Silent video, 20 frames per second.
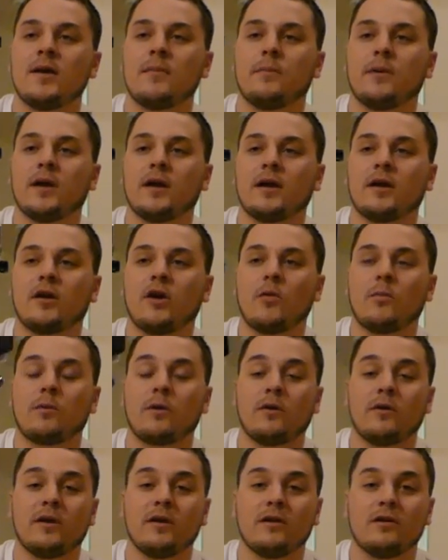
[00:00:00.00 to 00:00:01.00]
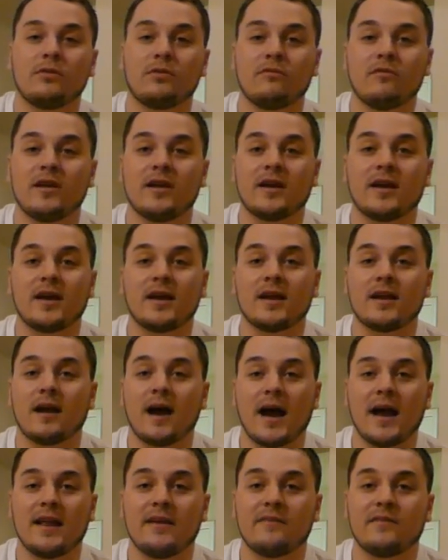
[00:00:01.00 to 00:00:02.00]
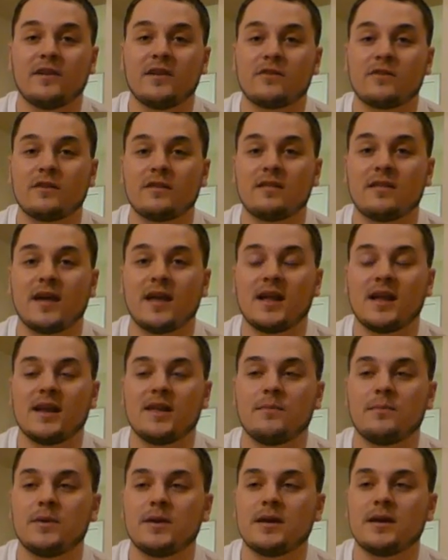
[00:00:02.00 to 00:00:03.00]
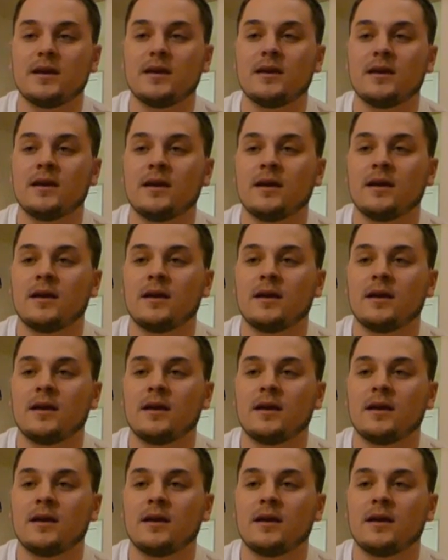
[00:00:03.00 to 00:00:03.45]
But a GoPro Hero 3, again, high definition, 1080p.